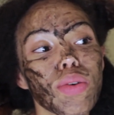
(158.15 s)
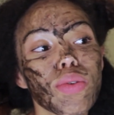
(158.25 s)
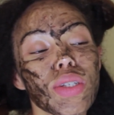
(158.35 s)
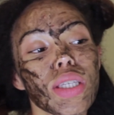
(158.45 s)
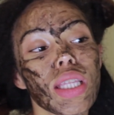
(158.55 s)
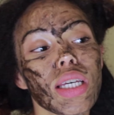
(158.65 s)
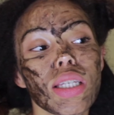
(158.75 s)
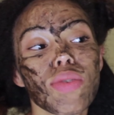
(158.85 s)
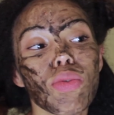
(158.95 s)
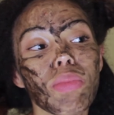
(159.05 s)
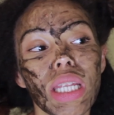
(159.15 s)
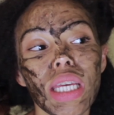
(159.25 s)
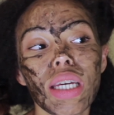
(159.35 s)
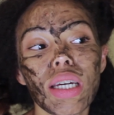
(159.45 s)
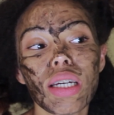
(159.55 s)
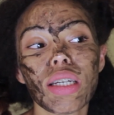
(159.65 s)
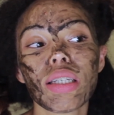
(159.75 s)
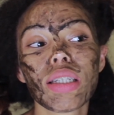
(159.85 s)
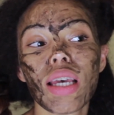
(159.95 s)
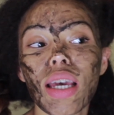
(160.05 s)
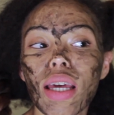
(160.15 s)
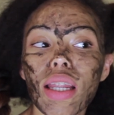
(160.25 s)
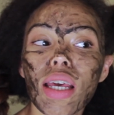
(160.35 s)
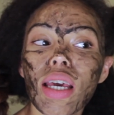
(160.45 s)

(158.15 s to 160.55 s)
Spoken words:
used this for many years, and